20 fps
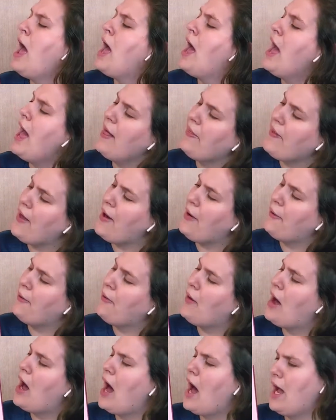Hello,
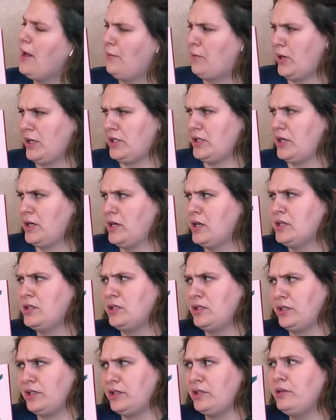I wonder,
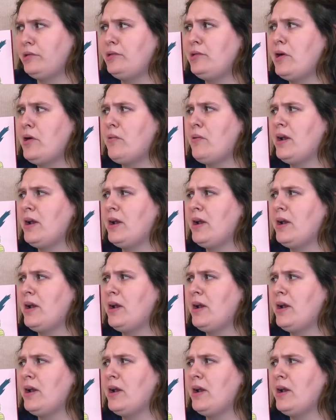do you know